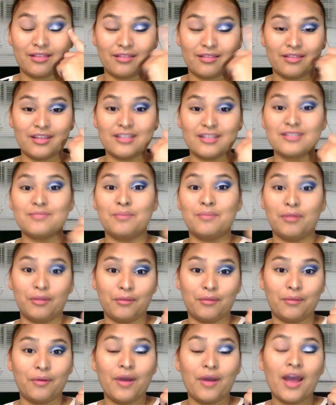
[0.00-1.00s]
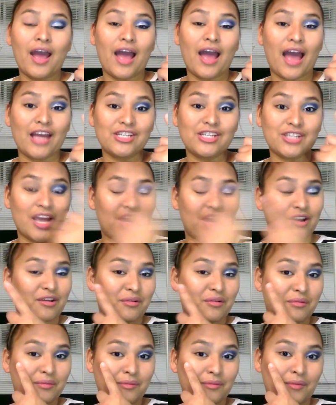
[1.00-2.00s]
this blue
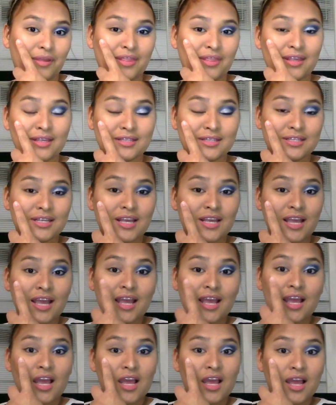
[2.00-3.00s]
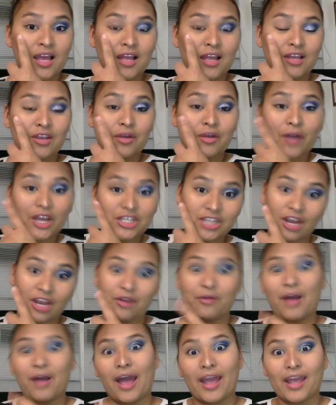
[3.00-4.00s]
eyeshadow with this no
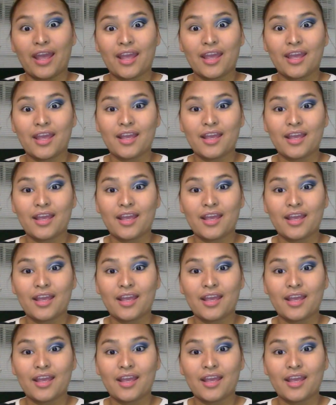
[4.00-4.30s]
eyeshadow eye.